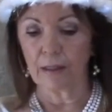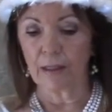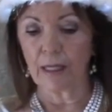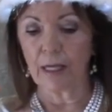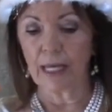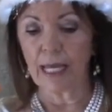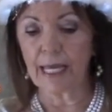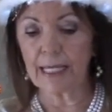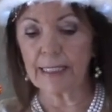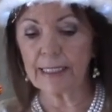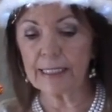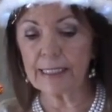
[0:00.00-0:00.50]

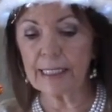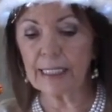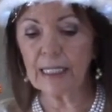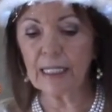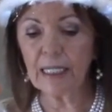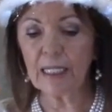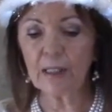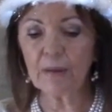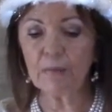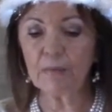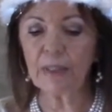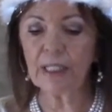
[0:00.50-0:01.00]
and
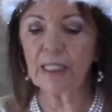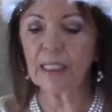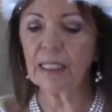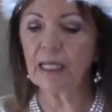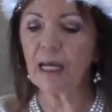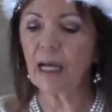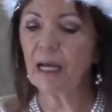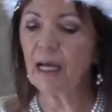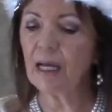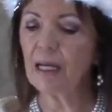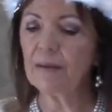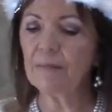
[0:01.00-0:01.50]
10 being
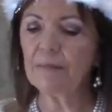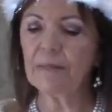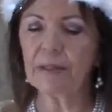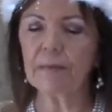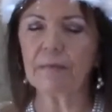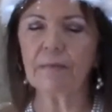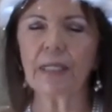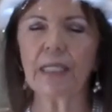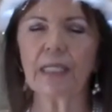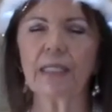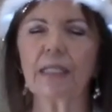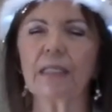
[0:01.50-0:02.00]
I've been
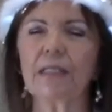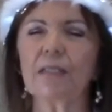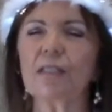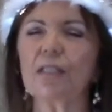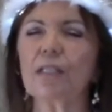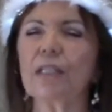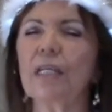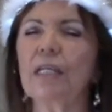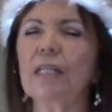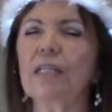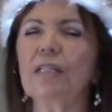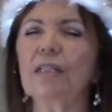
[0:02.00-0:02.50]
making
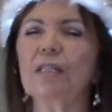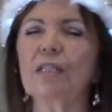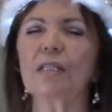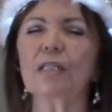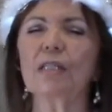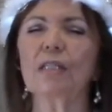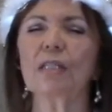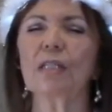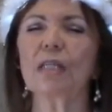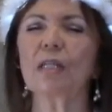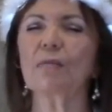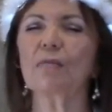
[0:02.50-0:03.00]

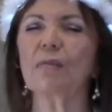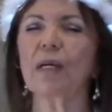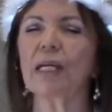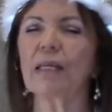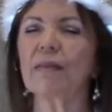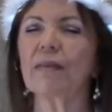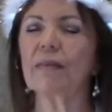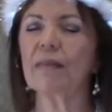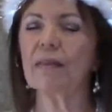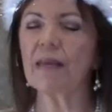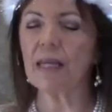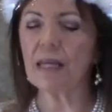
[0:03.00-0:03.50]
changes in my
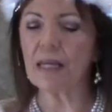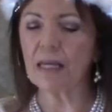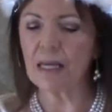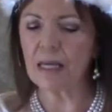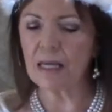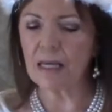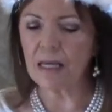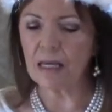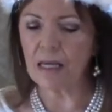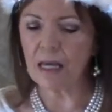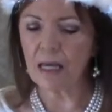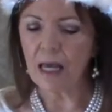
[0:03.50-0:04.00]

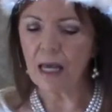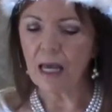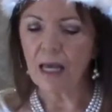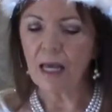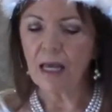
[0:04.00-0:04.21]
thinking